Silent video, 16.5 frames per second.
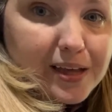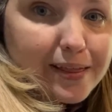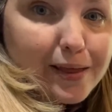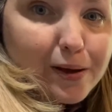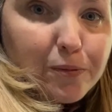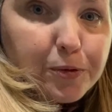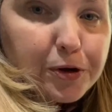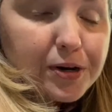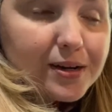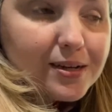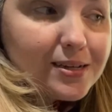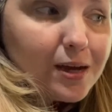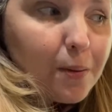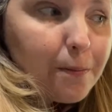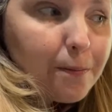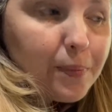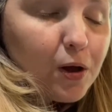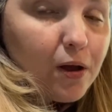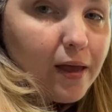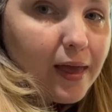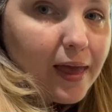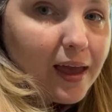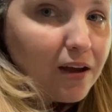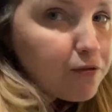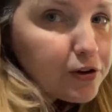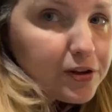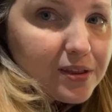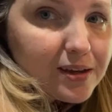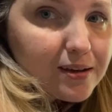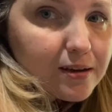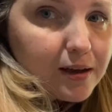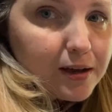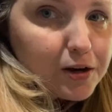and then we're gonna dump
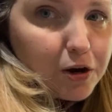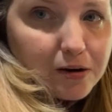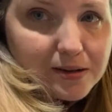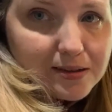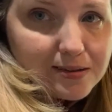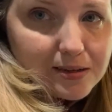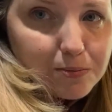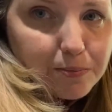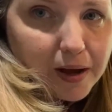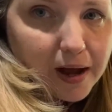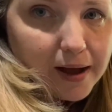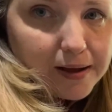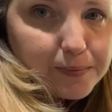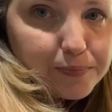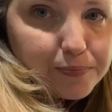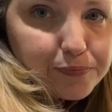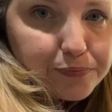everything in our Instant Pot.